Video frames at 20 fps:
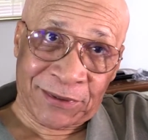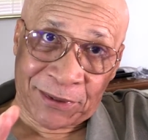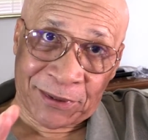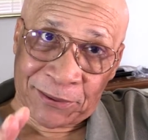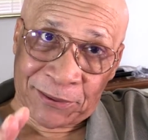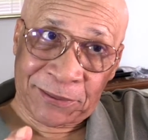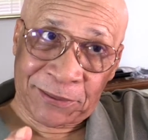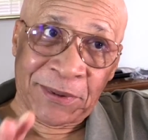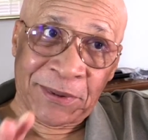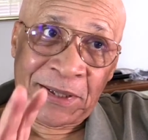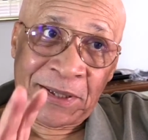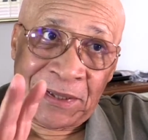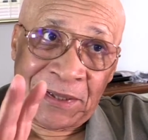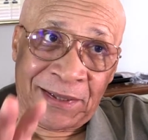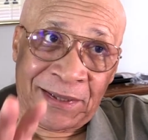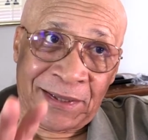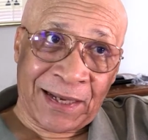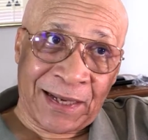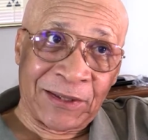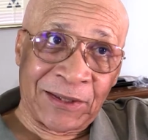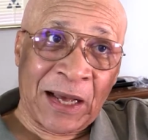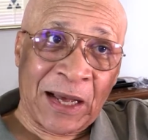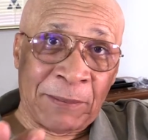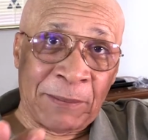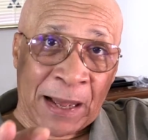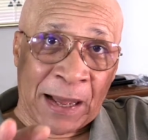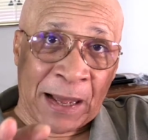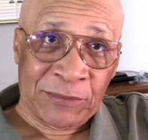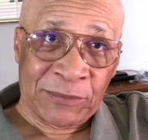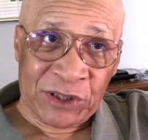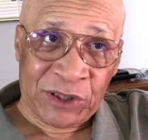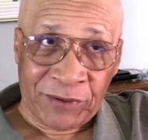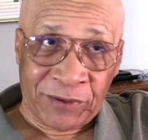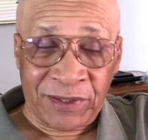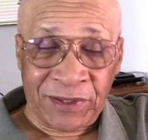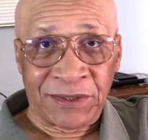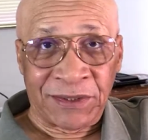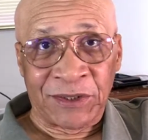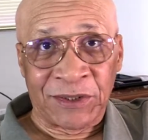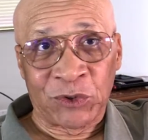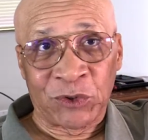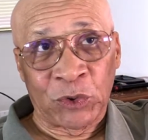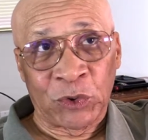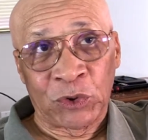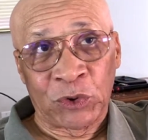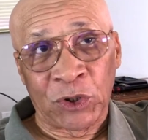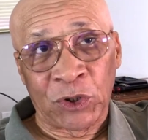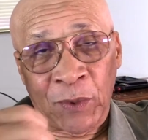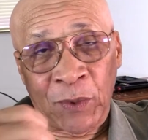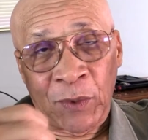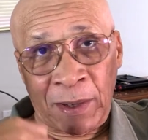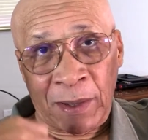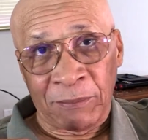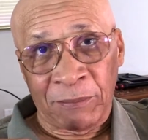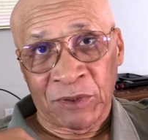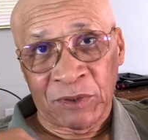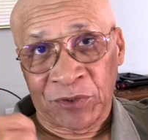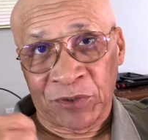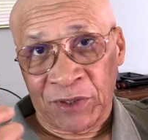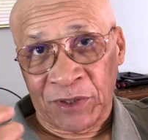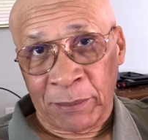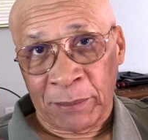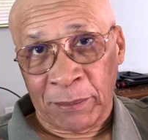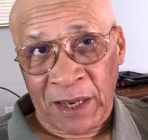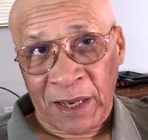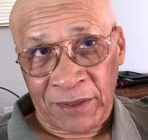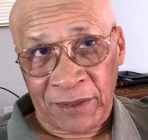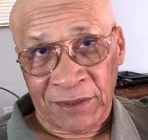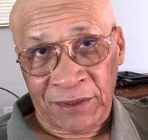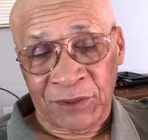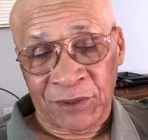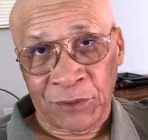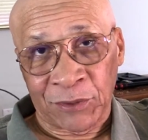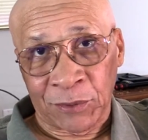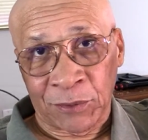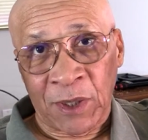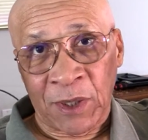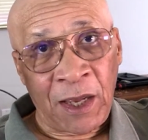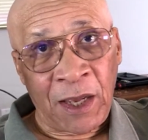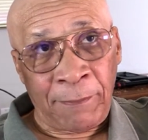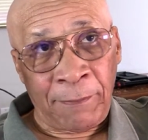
So I'm sharing this so I'm concerned about it too.